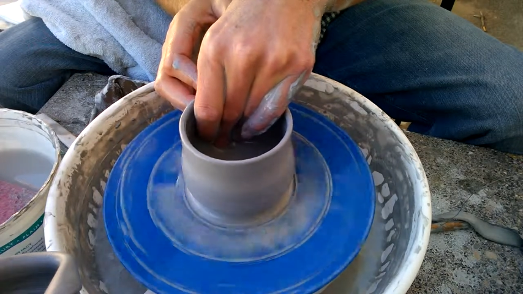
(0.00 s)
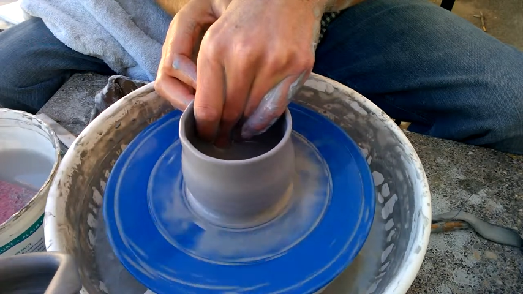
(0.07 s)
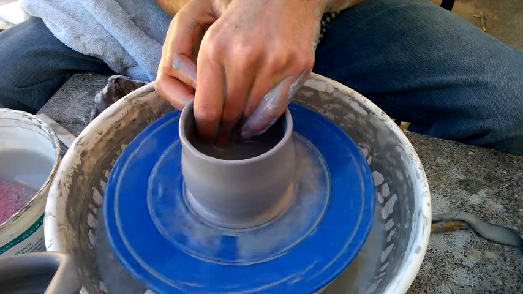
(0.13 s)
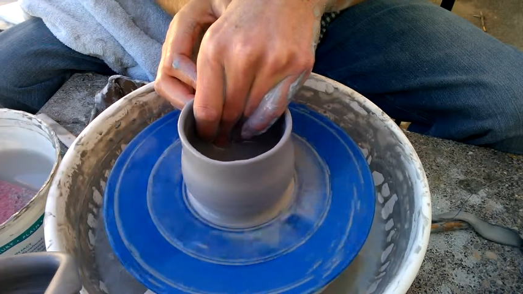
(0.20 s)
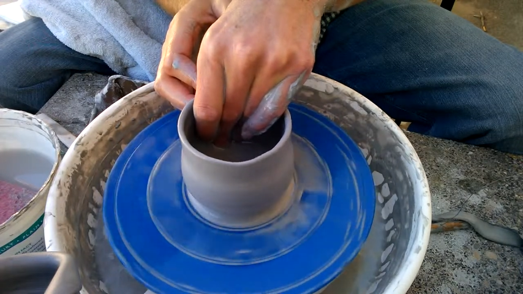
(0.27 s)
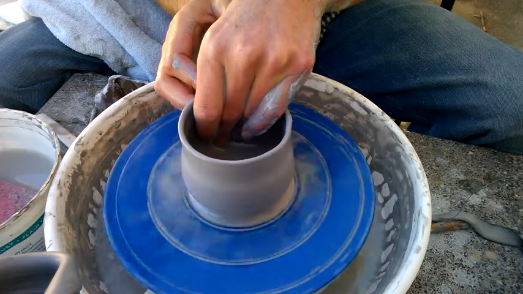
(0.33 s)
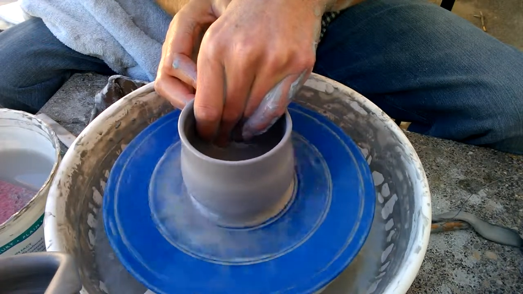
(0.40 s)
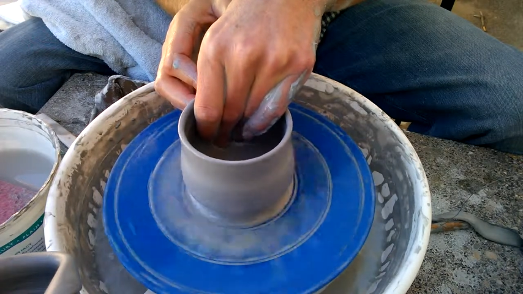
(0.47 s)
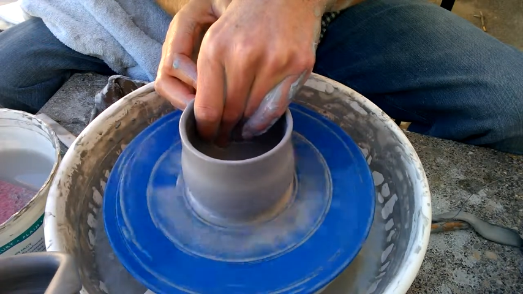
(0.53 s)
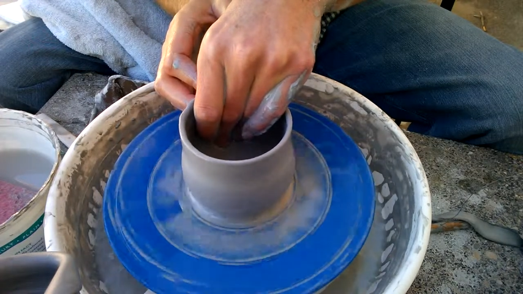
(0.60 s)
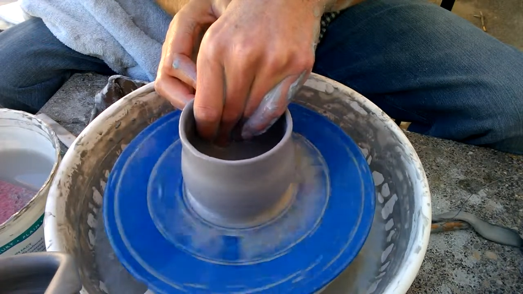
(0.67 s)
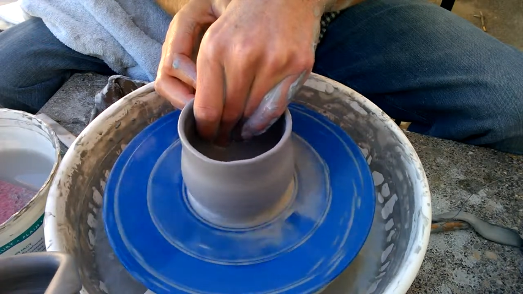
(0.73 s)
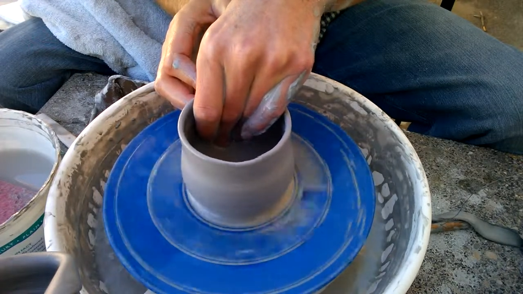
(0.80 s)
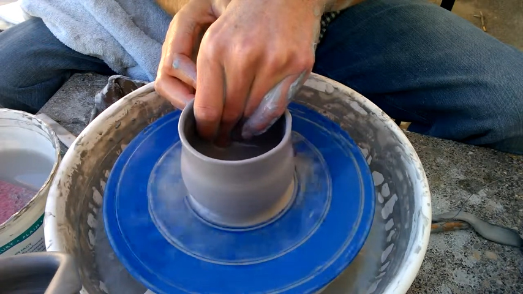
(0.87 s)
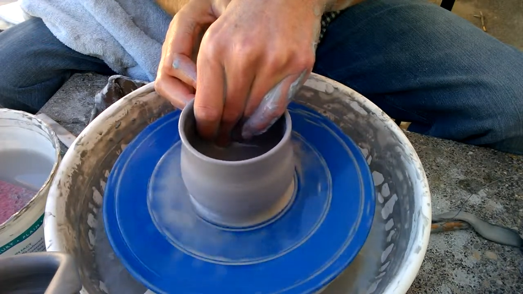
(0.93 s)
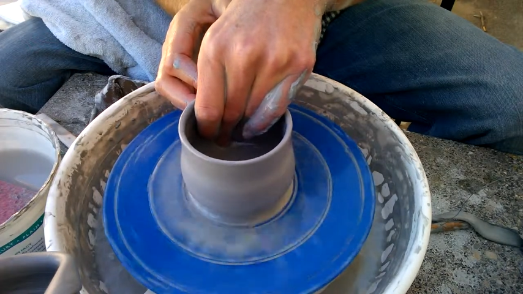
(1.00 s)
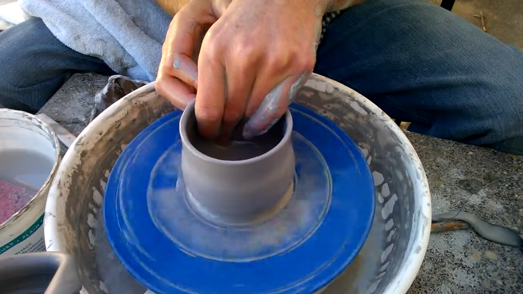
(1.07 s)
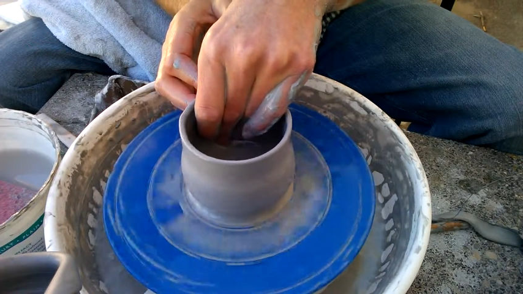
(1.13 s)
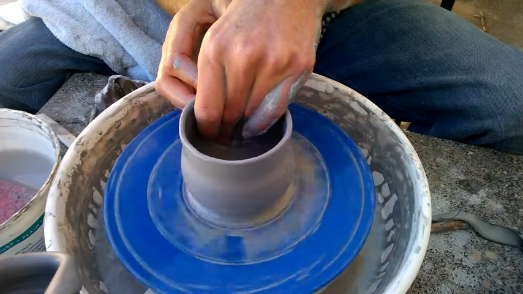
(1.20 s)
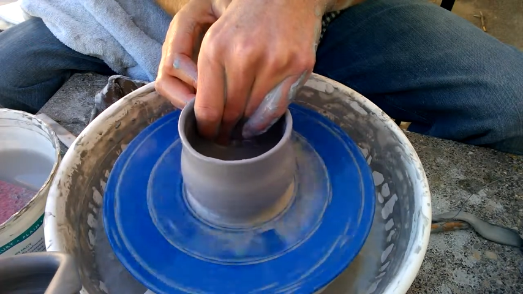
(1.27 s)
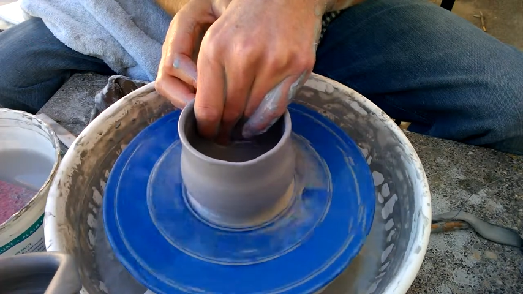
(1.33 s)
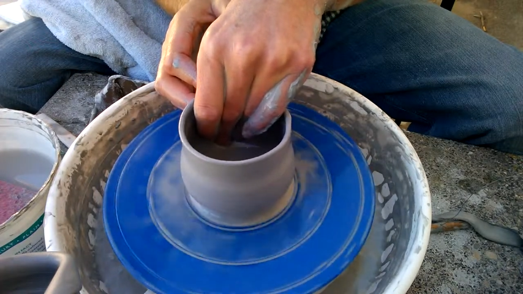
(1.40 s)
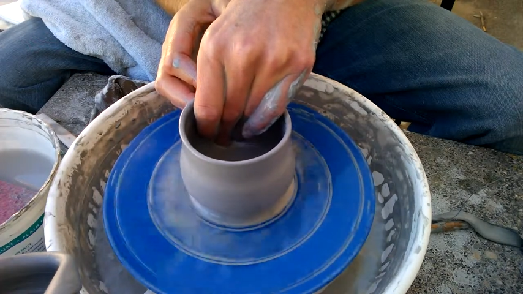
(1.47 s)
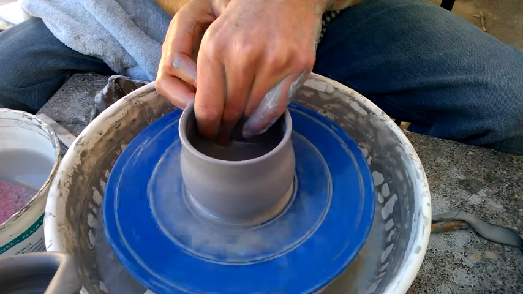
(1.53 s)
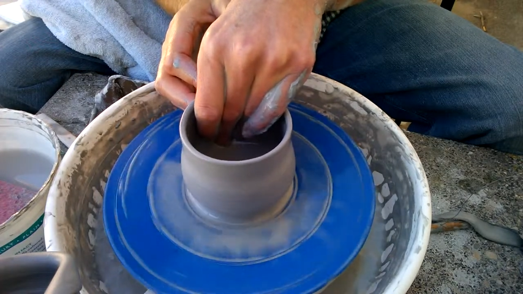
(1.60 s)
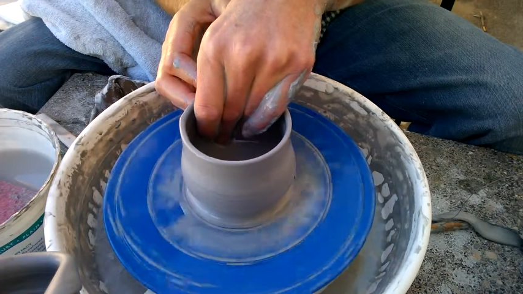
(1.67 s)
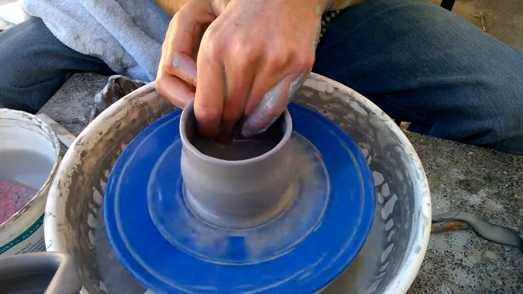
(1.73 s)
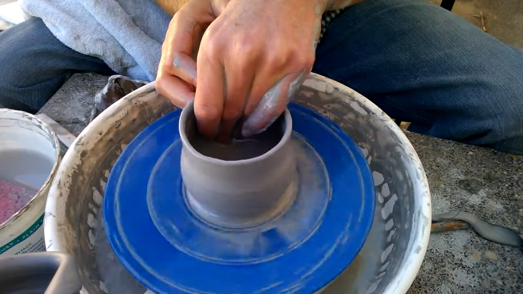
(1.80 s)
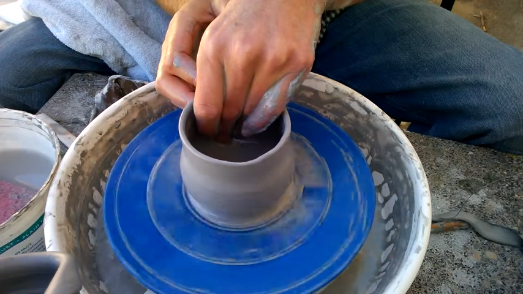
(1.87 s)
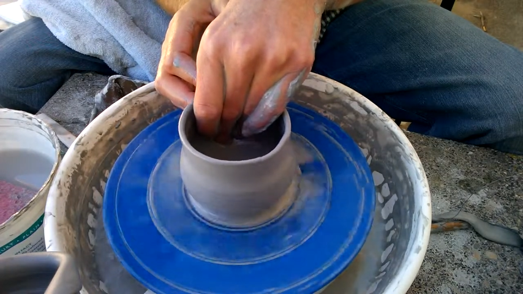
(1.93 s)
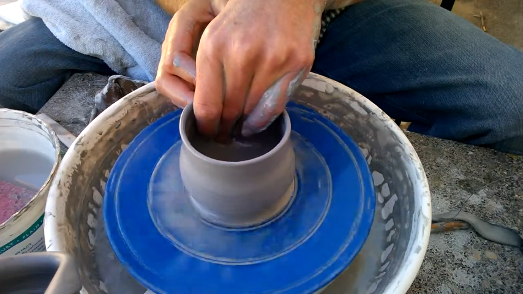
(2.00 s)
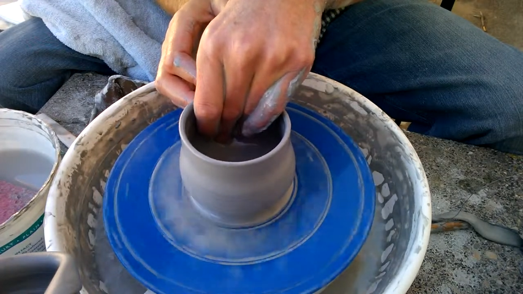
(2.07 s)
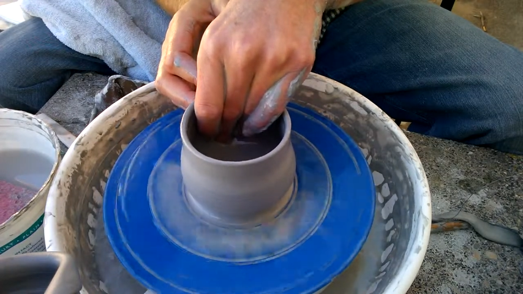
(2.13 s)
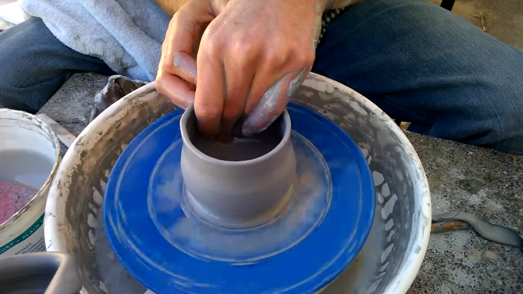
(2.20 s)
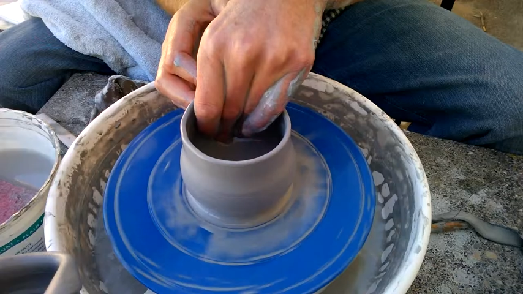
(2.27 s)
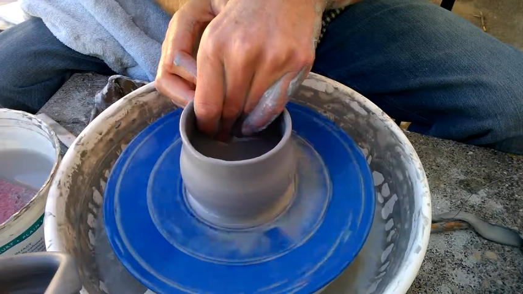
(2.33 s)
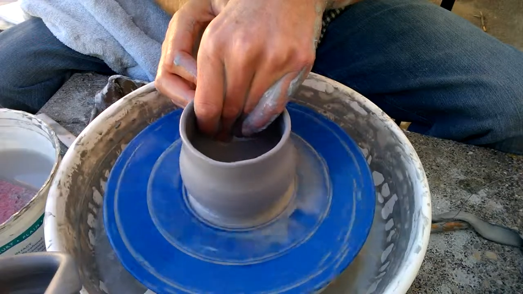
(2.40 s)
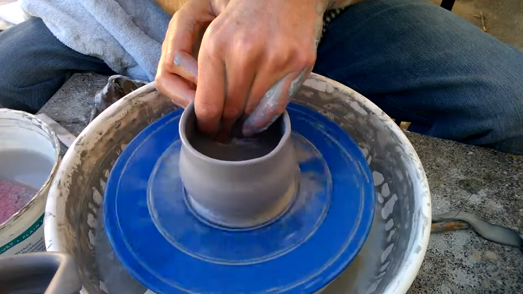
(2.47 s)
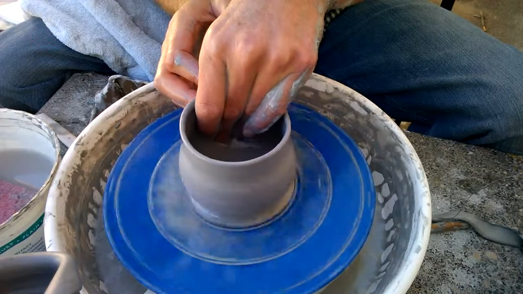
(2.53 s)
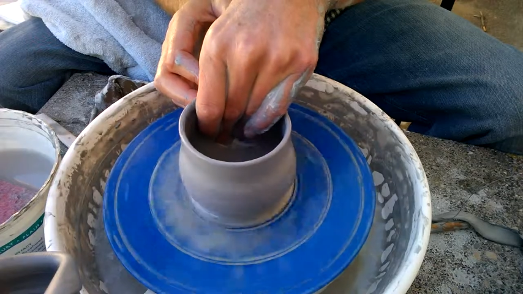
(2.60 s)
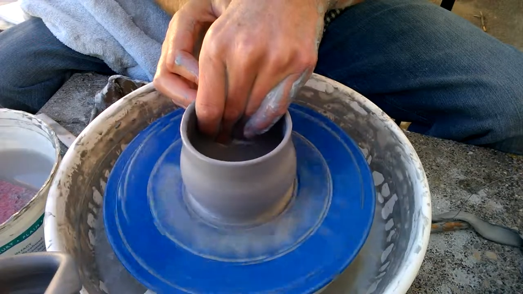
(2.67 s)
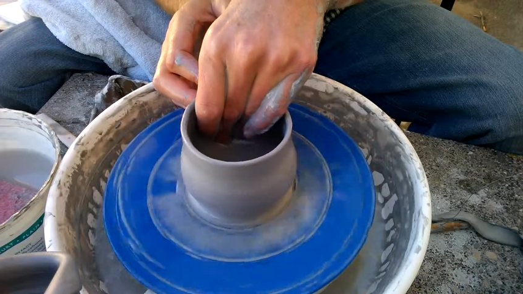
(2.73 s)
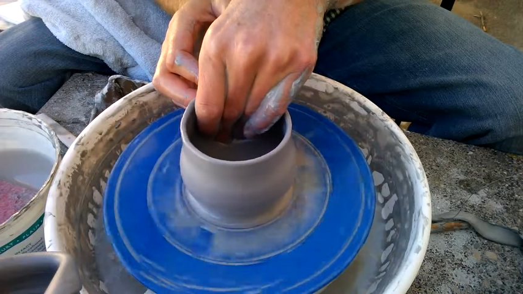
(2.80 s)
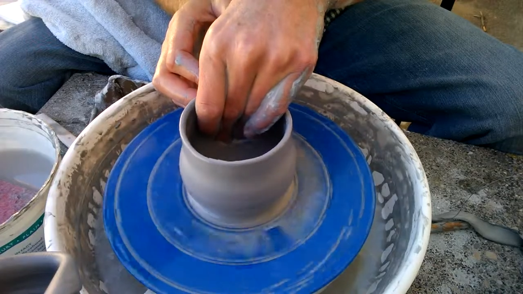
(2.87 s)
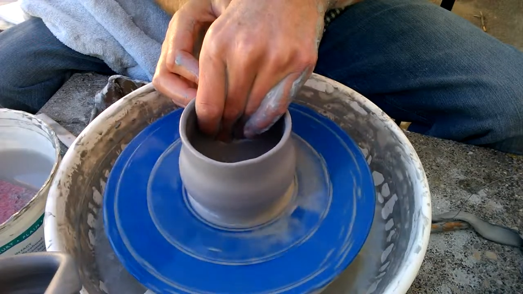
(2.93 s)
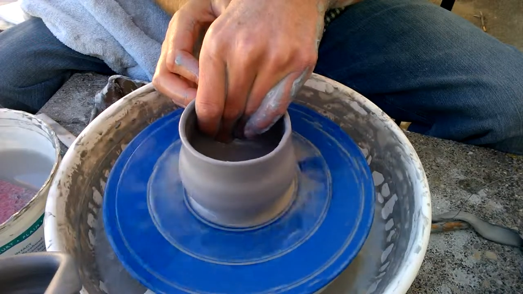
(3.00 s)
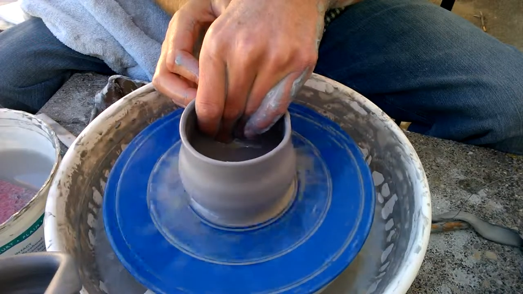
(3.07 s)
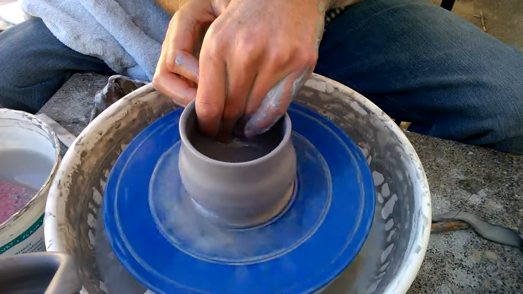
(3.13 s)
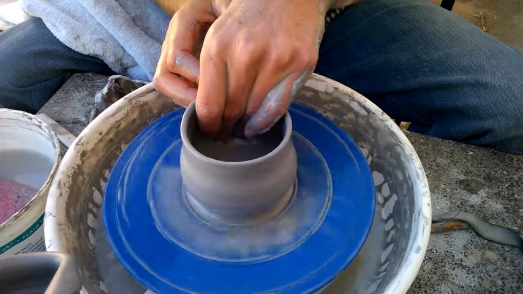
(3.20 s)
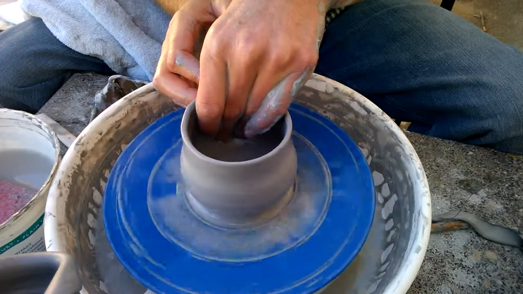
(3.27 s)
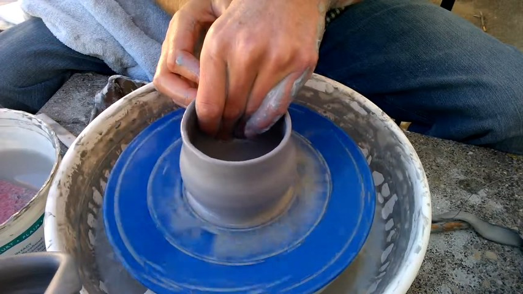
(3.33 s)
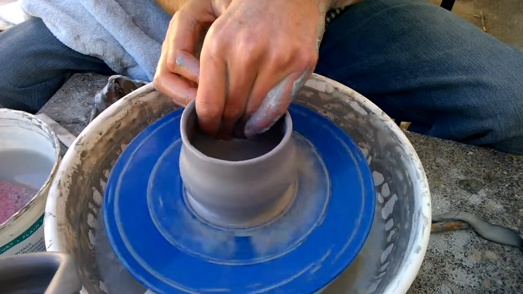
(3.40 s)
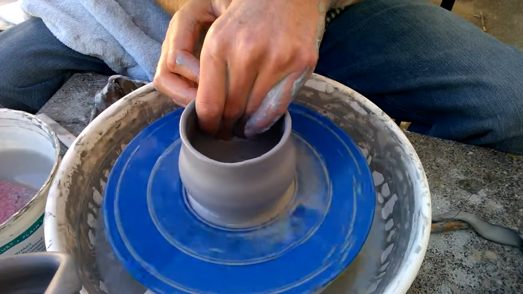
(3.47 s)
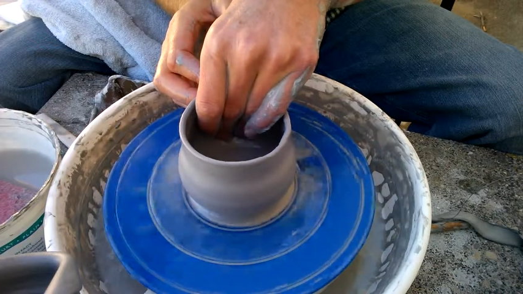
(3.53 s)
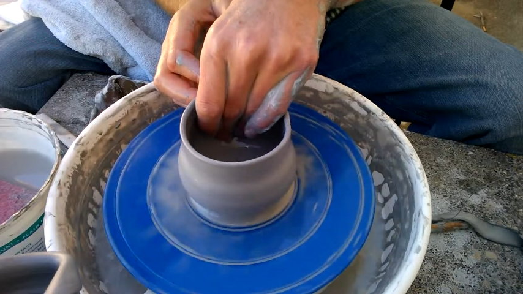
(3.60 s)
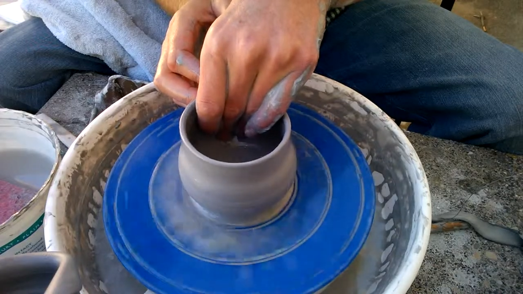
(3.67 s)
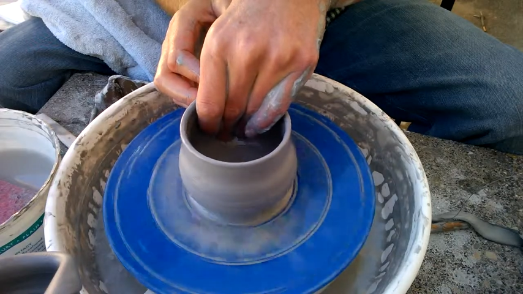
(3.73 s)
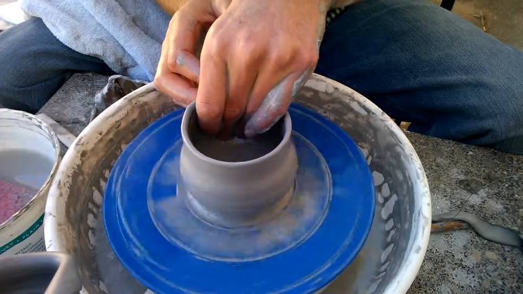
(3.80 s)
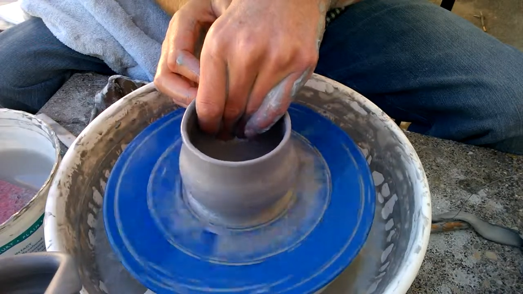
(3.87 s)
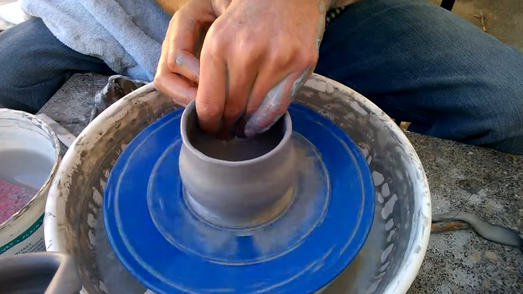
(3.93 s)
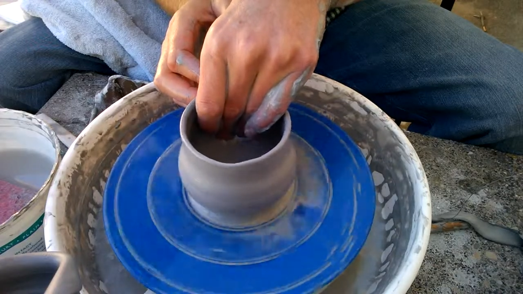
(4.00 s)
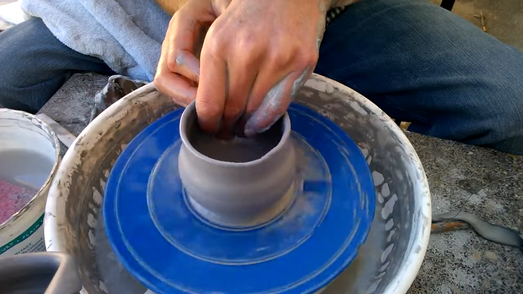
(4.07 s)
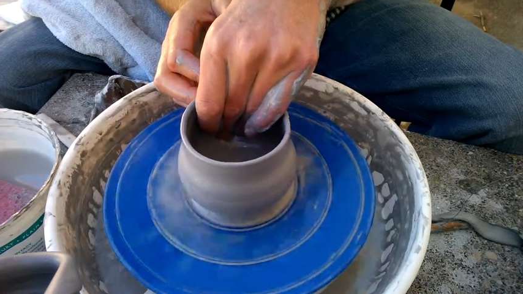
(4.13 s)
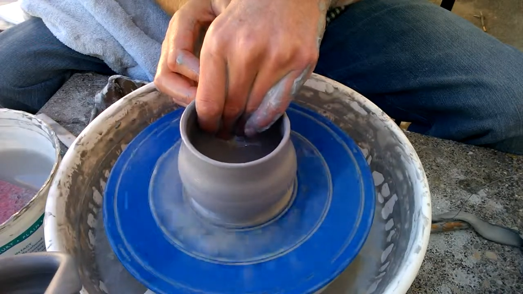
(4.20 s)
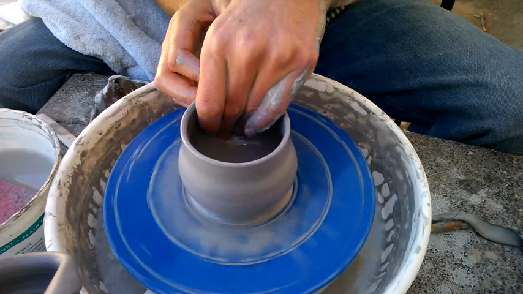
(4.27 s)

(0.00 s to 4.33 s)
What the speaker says: [unreadable: no face in view]